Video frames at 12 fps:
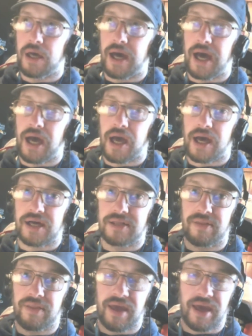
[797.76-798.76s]

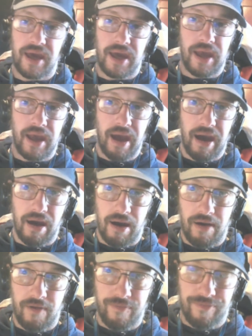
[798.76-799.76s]
and they
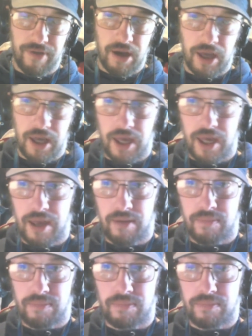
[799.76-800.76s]
have a
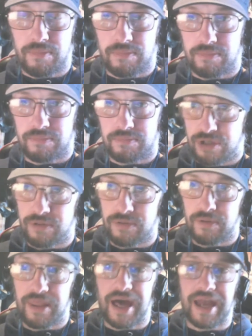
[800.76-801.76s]

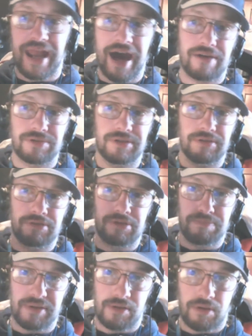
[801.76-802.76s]
tool that allows you to
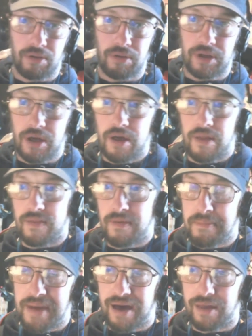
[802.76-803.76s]
build the
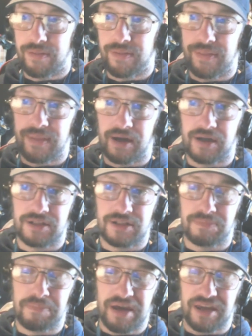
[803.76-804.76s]
mount that's
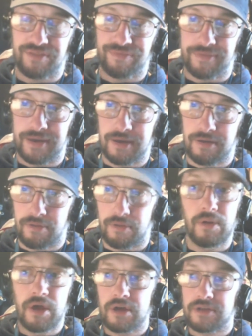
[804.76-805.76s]
best for you.
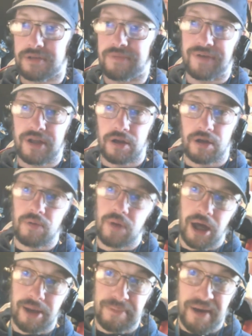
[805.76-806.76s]
So if you don't know what
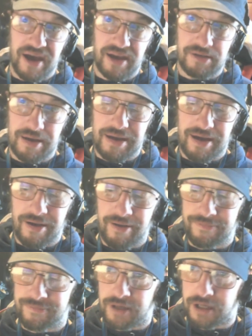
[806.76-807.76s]
iPad you
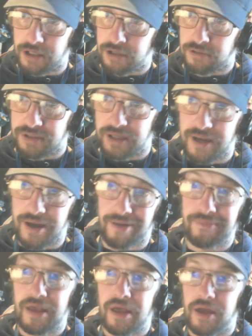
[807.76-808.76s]
have, you can look that
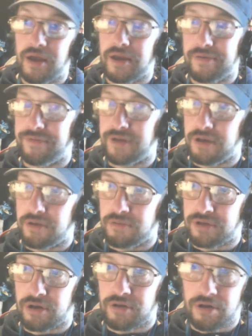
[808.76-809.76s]
up. If you
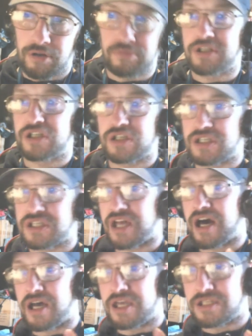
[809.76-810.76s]
don't know which
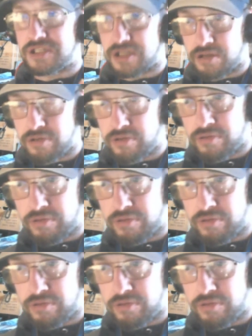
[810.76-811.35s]
size to